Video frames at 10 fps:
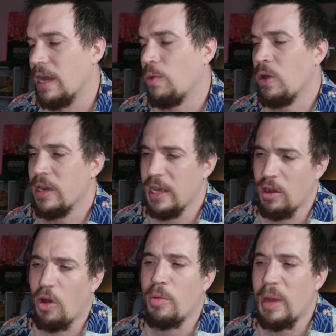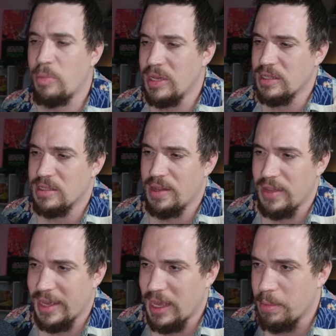I want to get all my pieces in
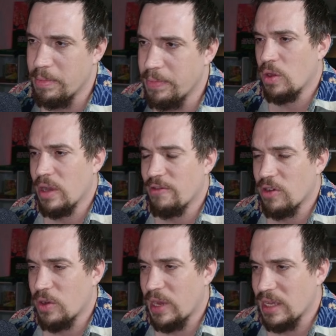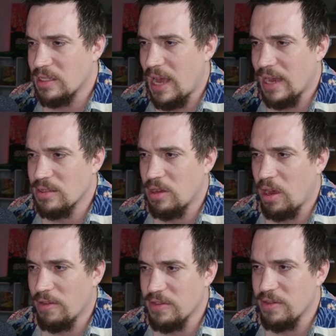the game. Going for quick attacks
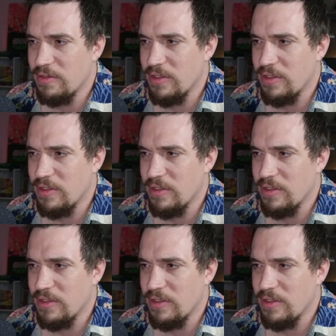often